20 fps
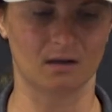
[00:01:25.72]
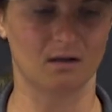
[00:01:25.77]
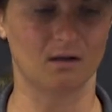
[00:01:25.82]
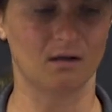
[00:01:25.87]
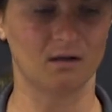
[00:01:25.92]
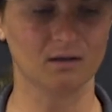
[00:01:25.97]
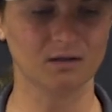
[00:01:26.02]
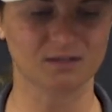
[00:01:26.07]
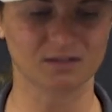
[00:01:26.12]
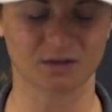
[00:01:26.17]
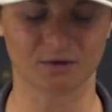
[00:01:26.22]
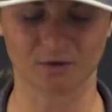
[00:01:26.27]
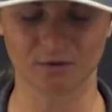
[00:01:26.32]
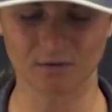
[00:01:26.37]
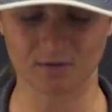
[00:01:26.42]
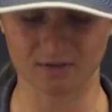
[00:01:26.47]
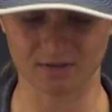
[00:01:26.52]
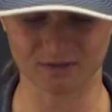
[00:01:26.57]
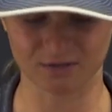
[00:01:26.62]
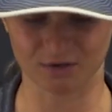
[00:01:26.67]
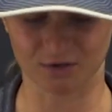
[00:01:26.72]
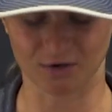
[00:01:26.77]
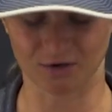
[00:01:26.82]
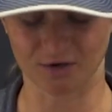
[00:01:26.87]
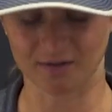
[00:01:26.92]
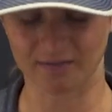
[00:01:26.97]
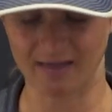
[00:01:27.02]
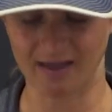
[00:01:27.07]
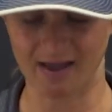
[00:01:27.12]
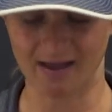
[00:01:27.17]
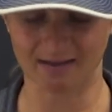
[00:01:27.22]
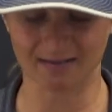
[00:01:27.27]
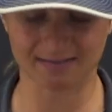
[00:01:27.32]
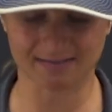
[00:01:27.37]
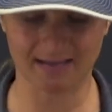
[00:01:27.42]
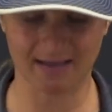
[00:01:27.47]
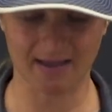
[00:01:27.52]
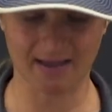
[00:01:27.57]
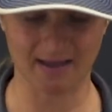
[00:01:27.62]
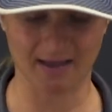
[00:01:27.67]
Also, this girth has
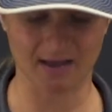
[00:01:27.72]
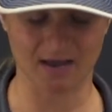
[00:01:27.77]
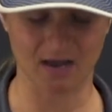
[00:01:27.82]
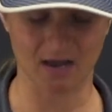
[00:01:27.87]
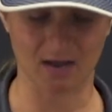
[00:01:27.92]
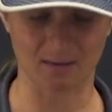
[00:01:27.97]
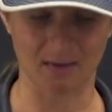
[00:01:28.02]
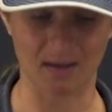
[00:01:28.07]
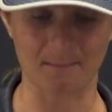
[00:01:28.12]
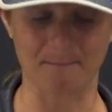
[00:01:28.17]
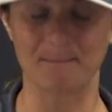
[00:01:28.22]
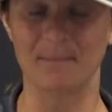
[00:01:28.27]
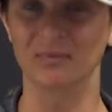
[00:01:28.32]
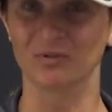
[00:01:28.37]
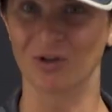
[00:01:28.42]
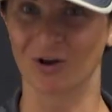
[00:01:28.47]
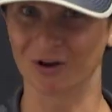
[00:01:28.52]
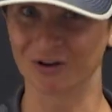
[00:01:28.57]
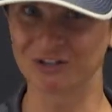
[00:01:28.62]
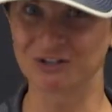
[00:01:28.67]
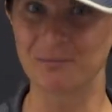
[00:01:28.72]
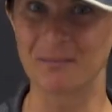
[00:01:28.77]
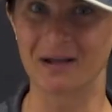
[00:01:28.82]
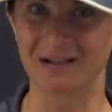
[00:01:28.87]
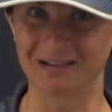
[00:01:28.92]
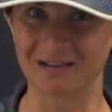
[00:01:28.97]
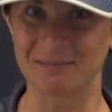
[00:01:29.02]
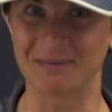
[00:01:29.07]
a large belly